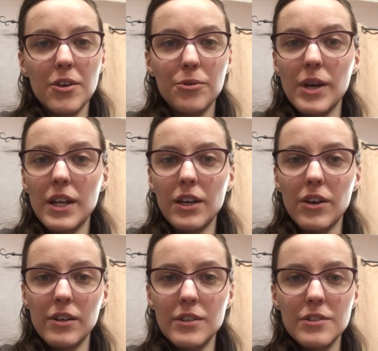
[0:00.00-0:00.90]
creating
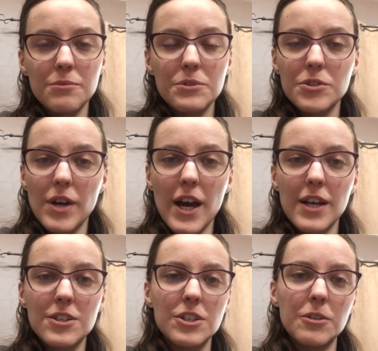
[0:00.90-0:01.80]
gardens from
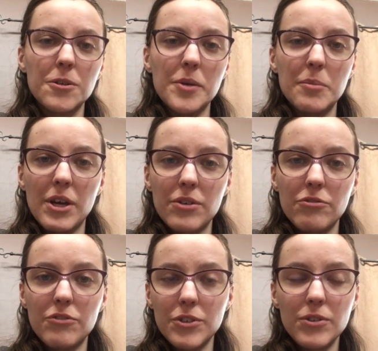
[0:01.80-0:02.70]
scratch and growing my own
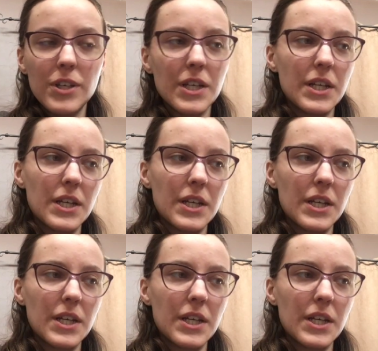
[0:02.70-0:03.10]
food.